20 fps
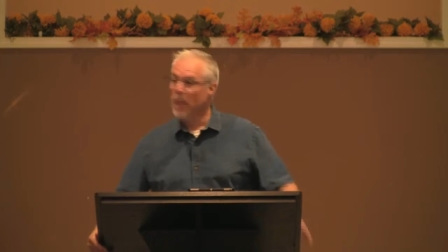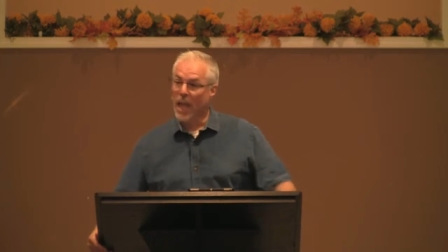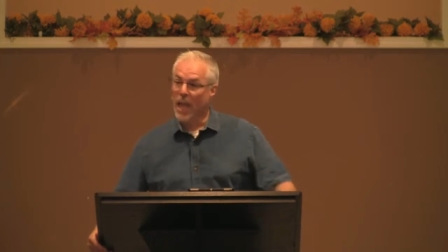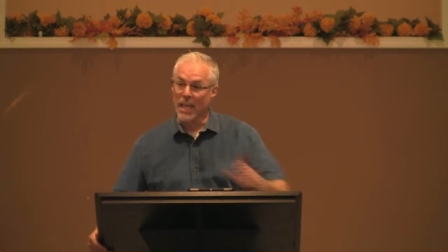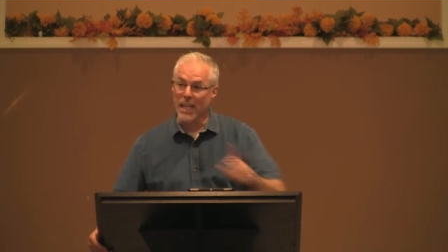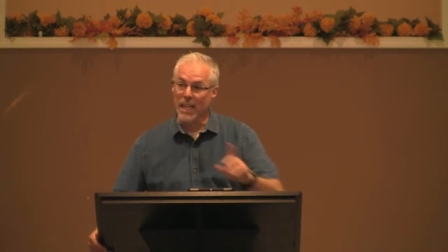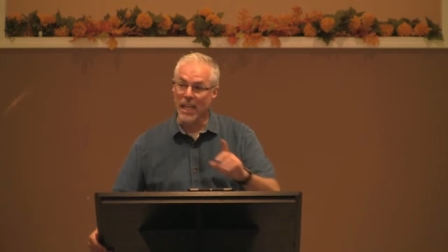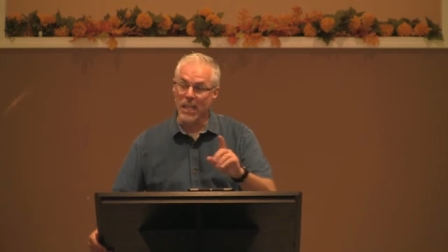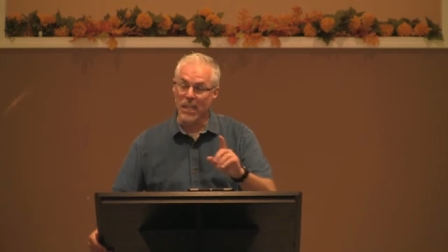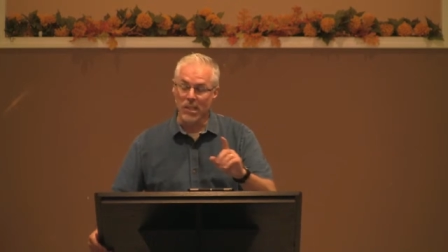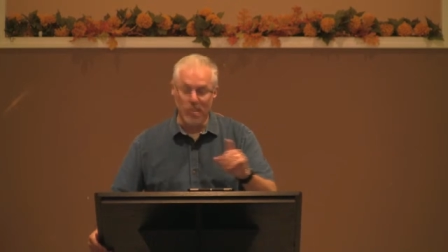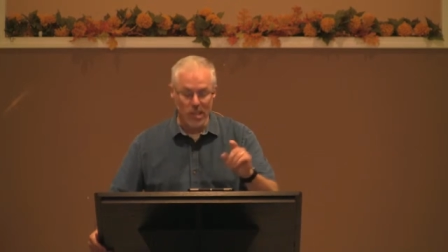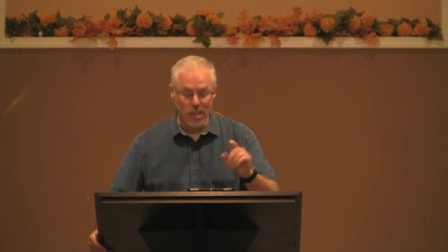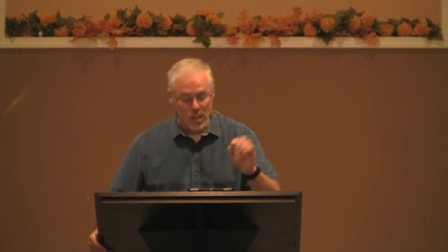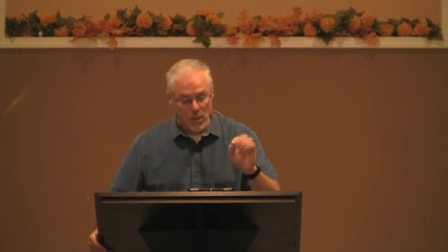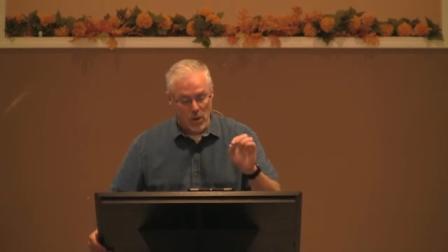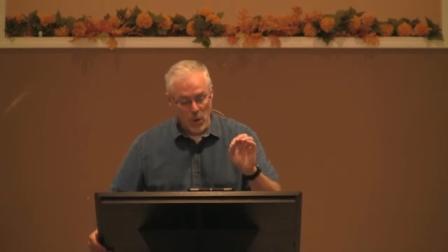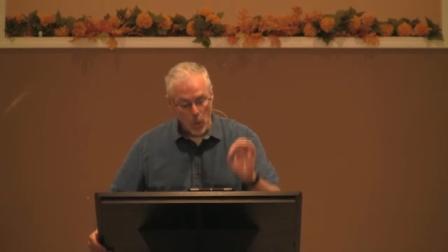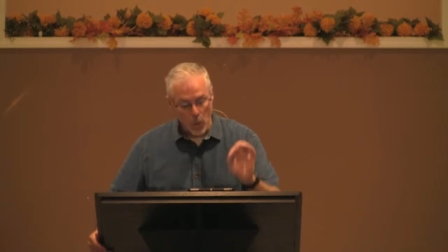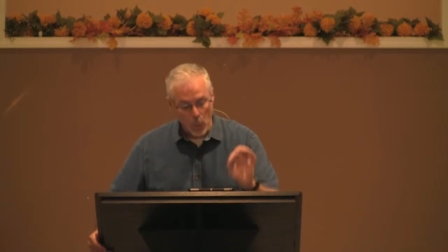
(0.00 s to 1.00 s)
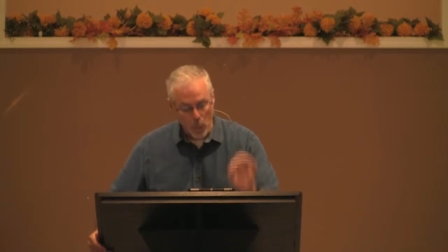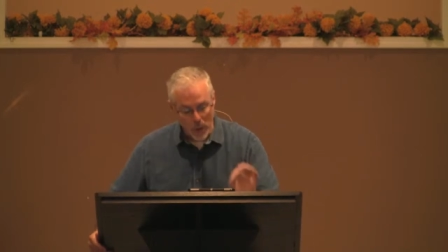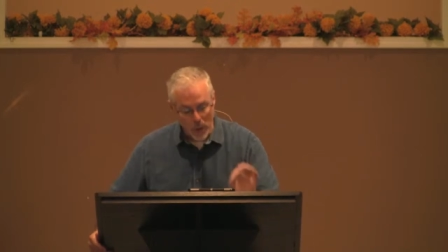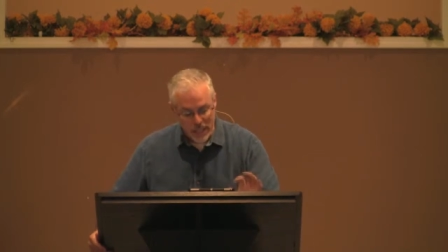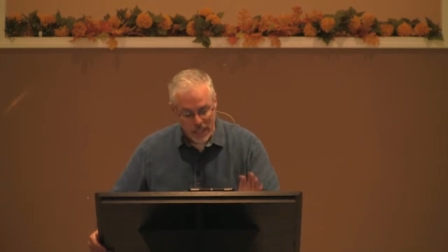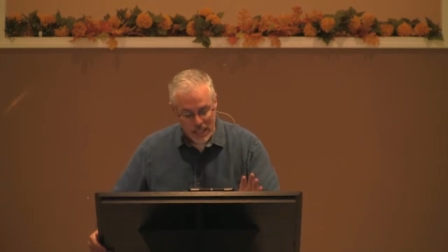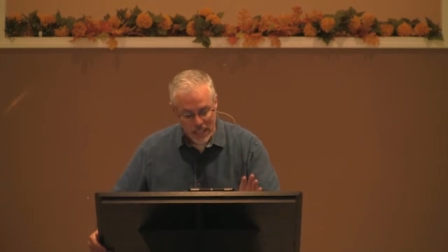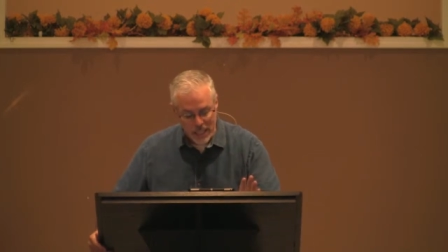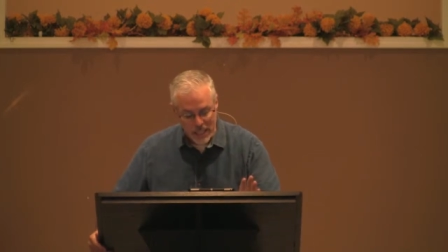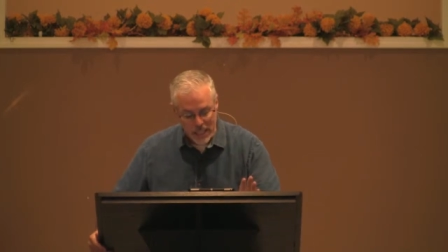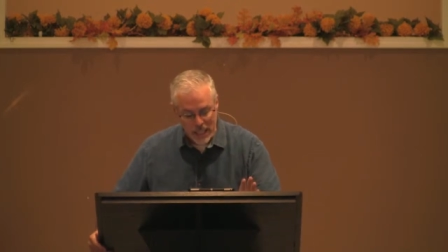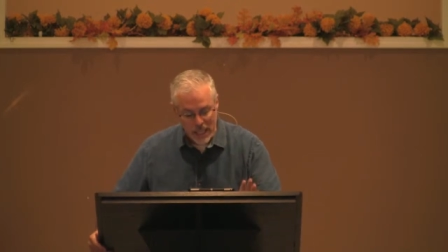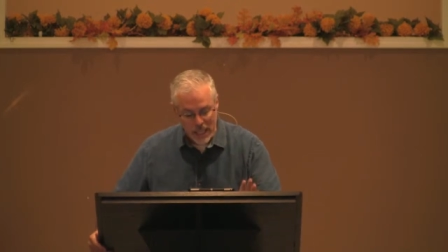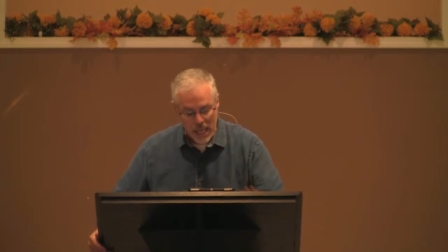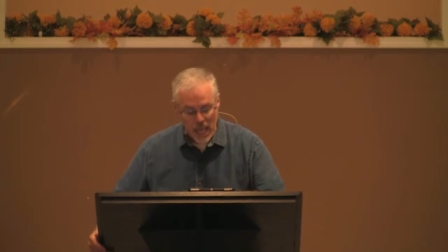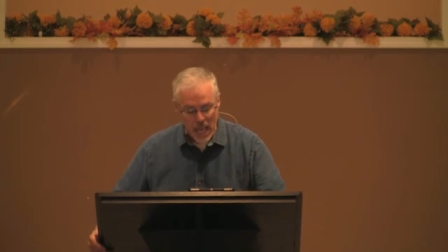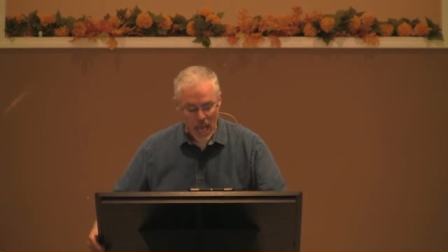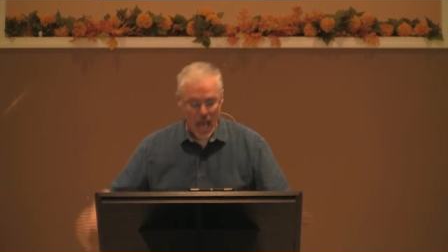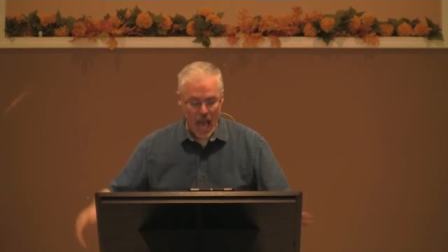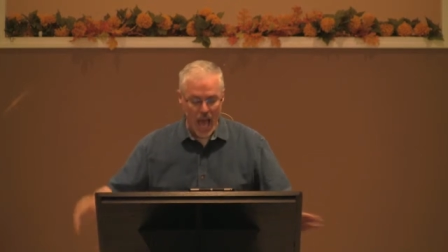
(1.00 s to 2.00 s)
and he did it willingly
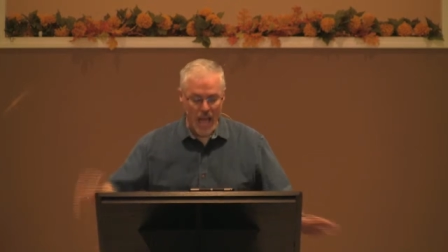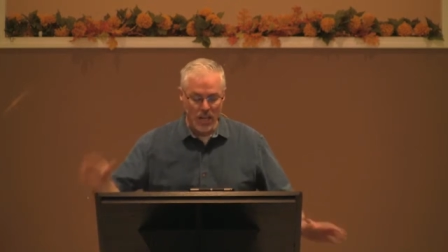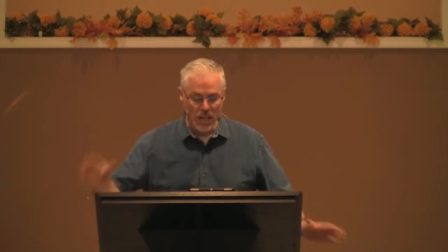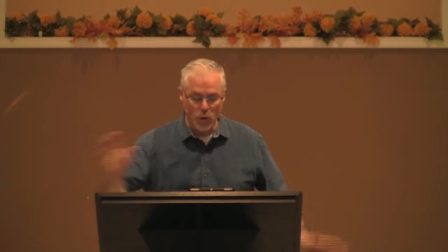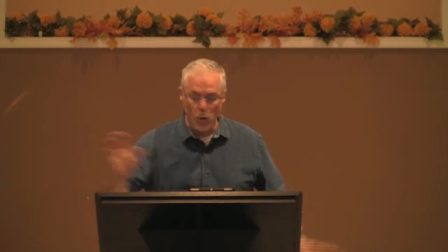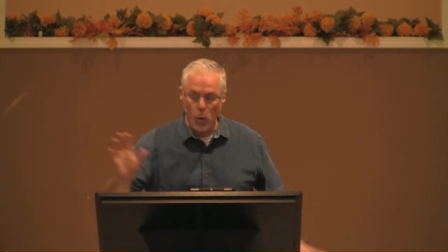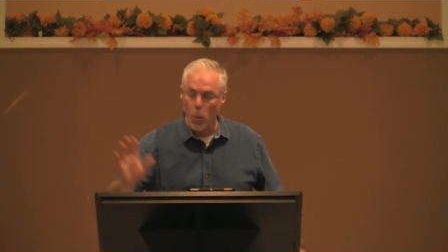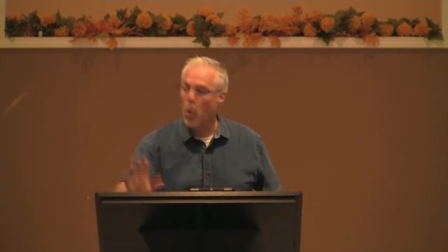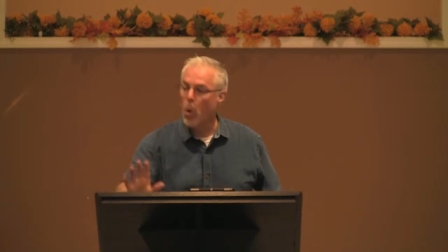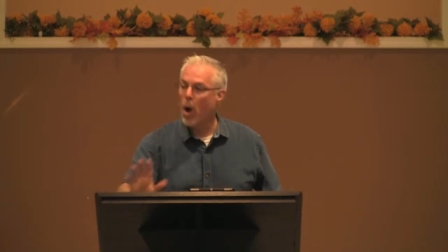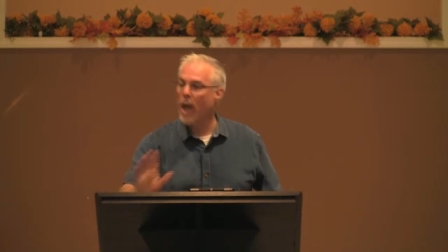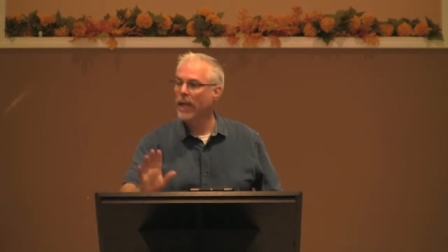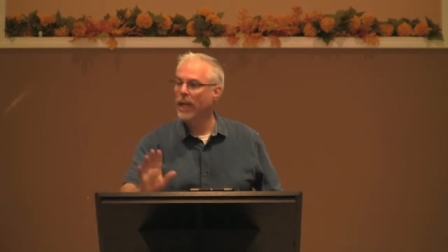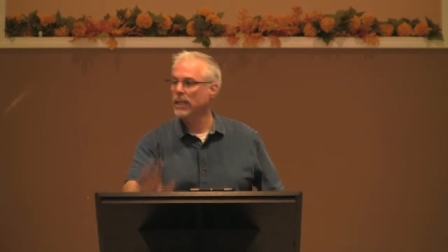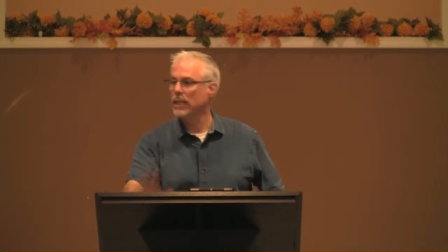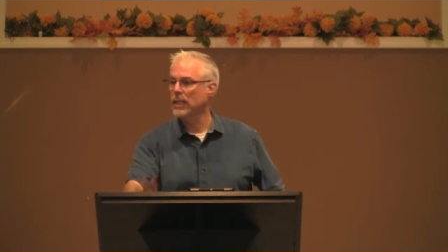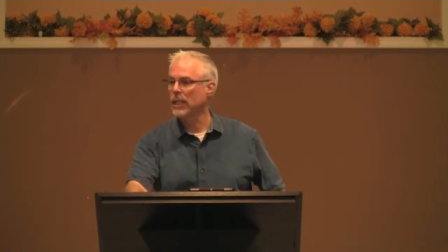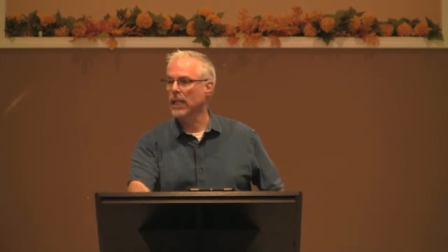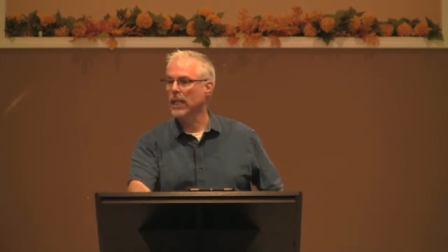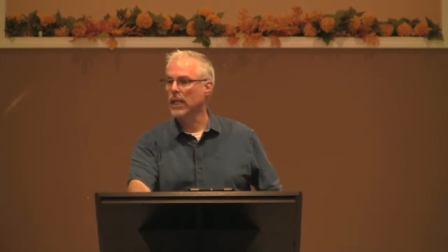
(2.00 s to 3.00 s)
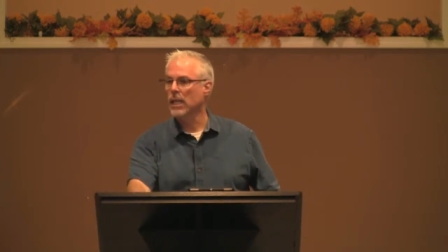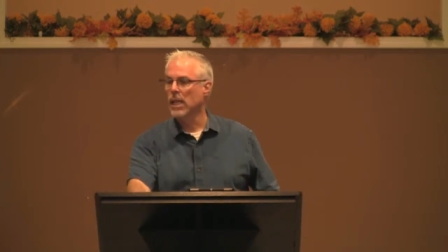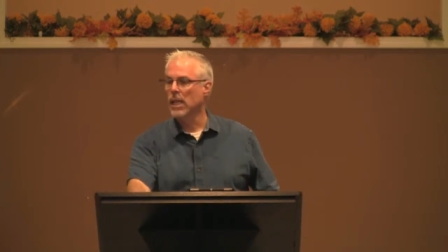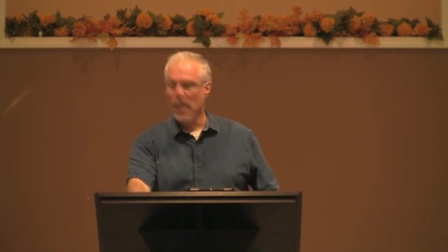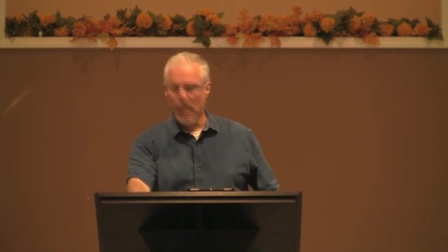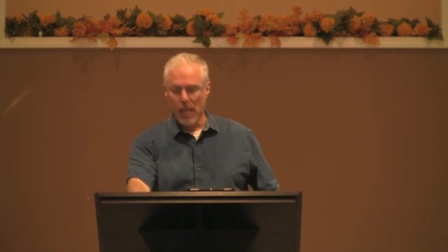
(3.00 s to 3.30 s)
and quietly.